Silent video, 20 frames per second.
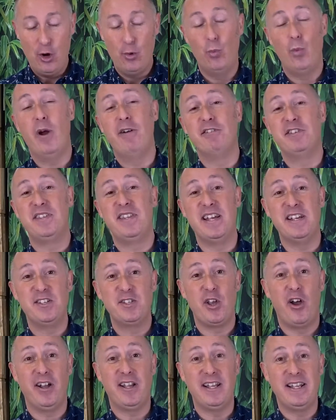whereas this,
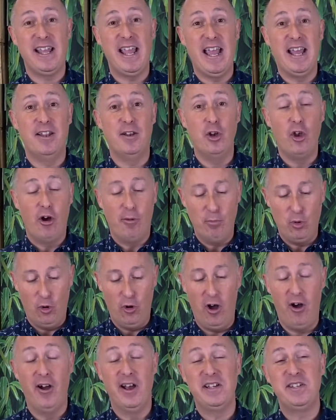I can get a lot
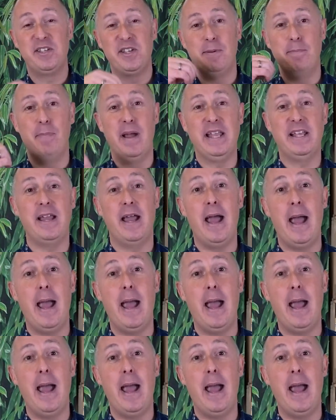more ice and make